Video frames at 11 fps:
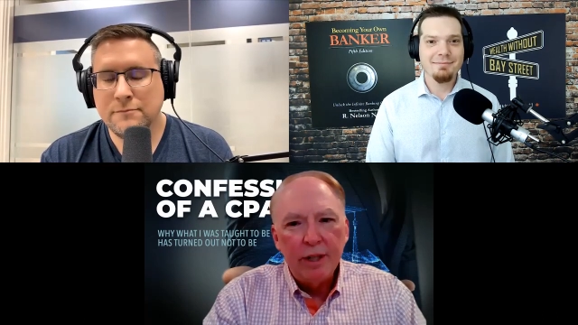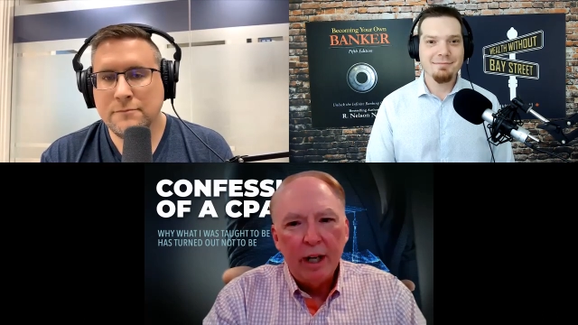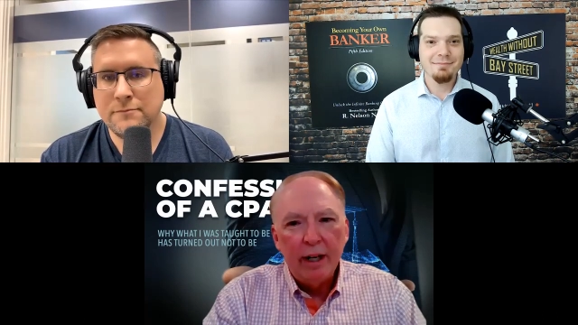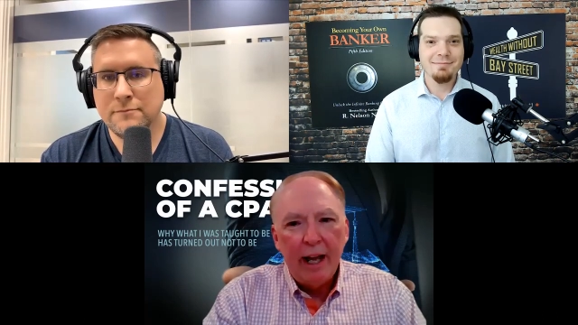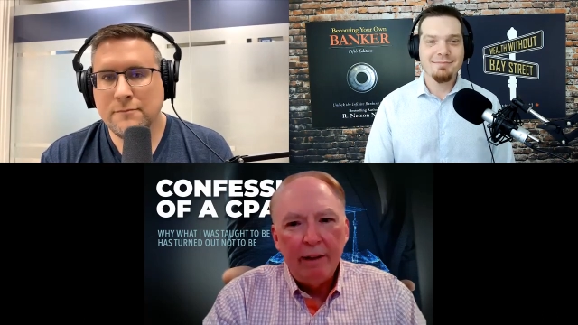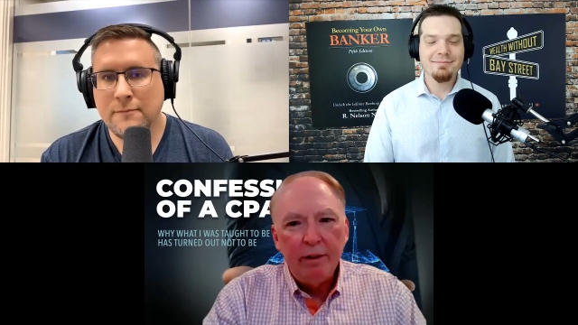Speaker 1: will
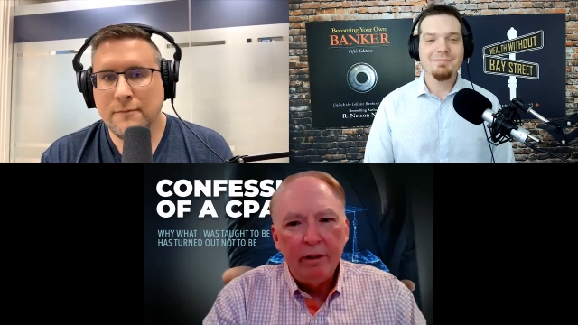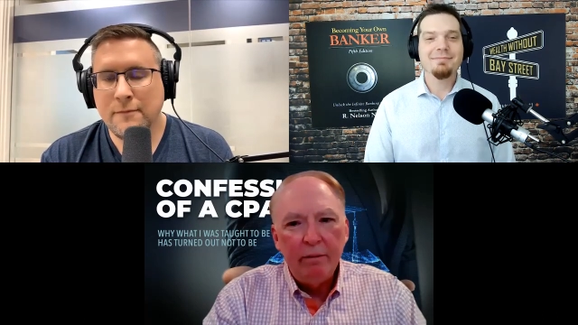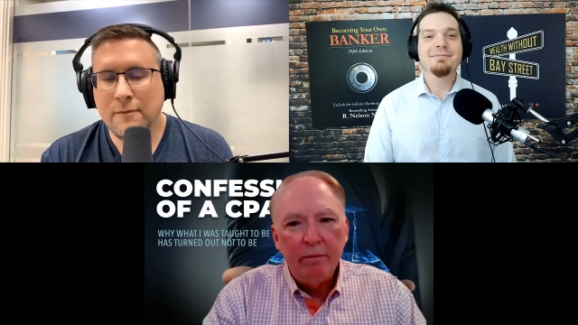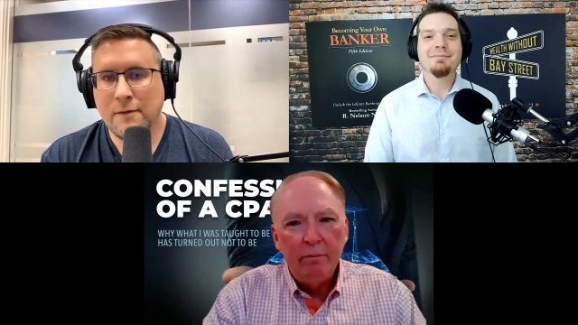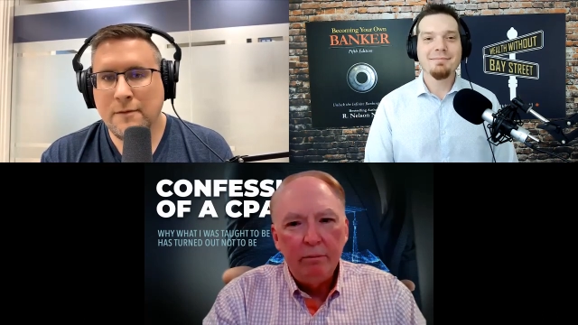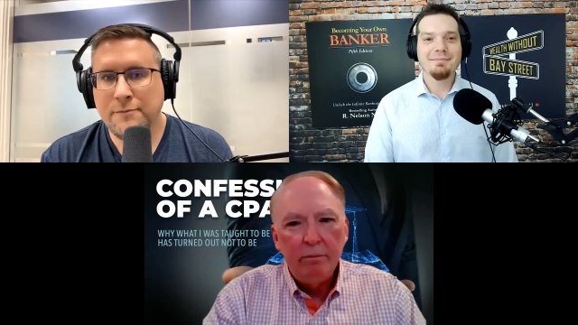start
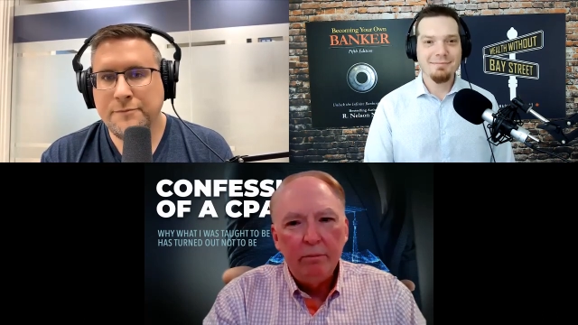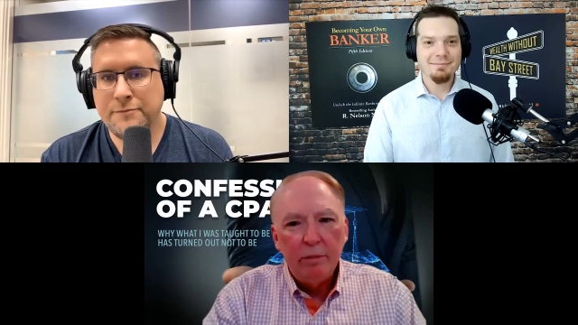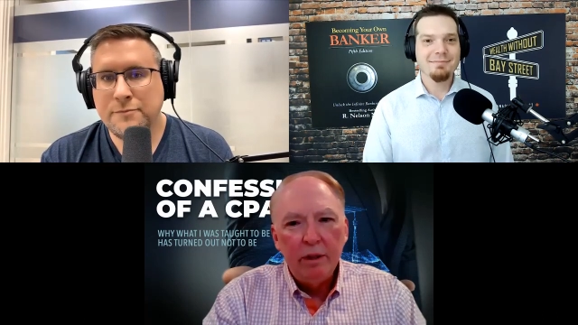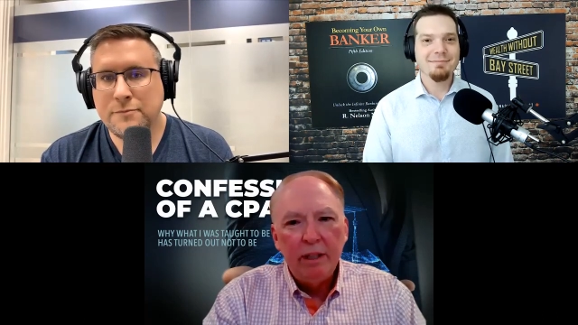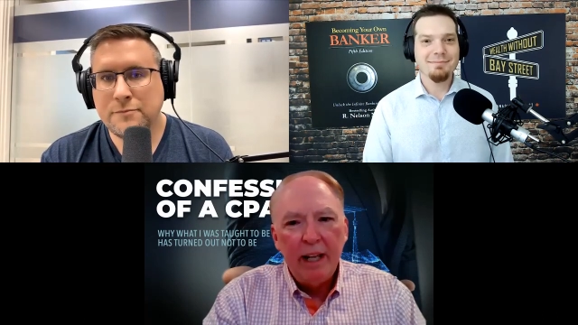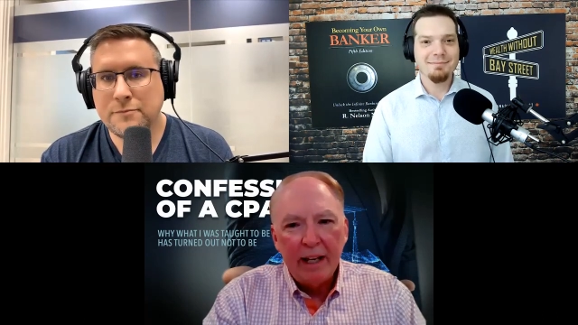having
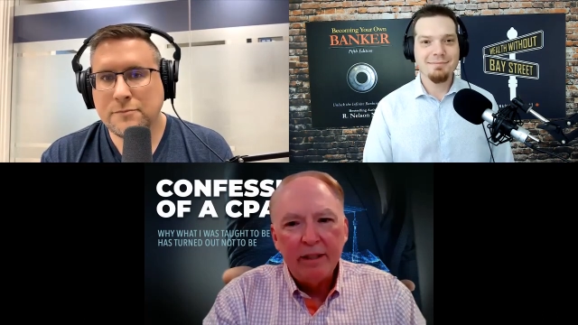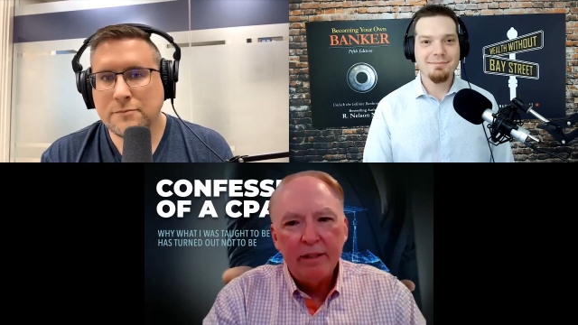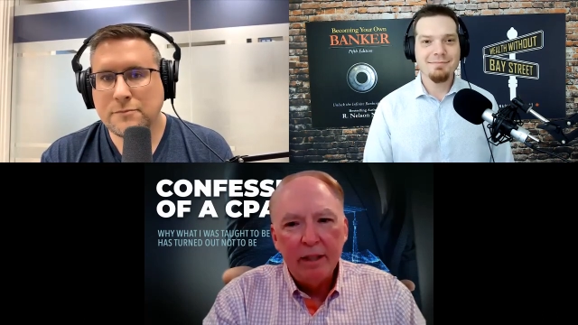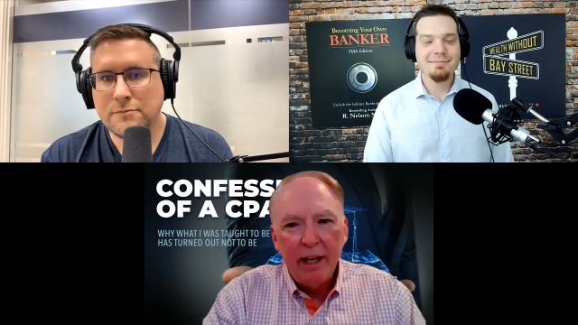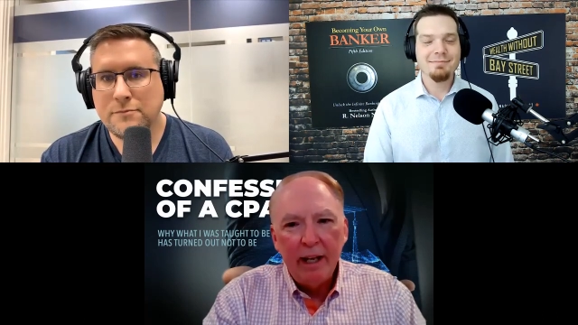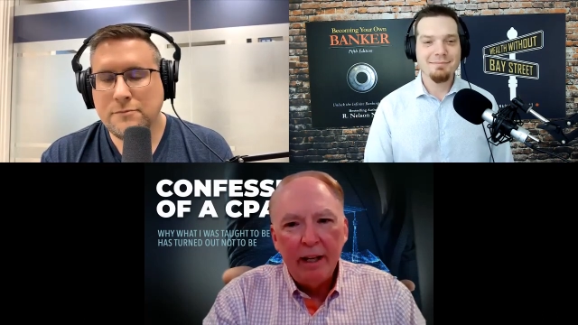
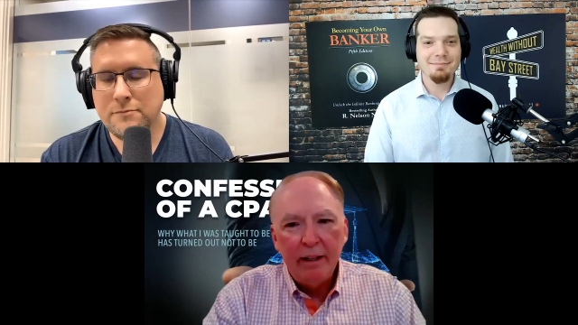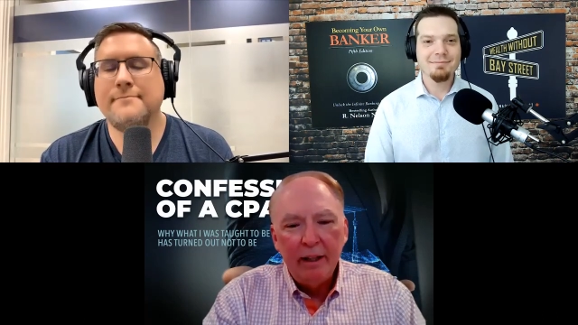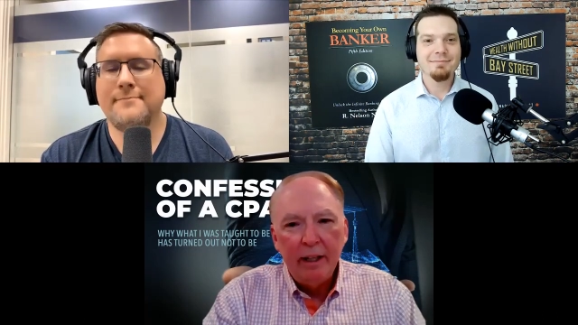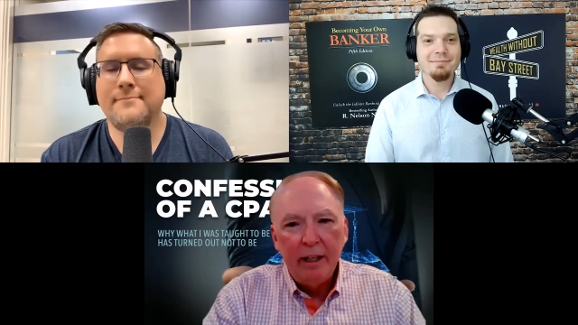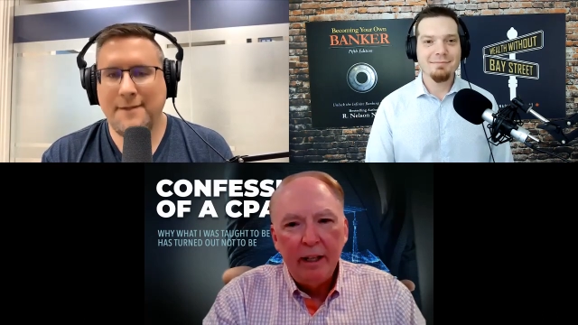guests again.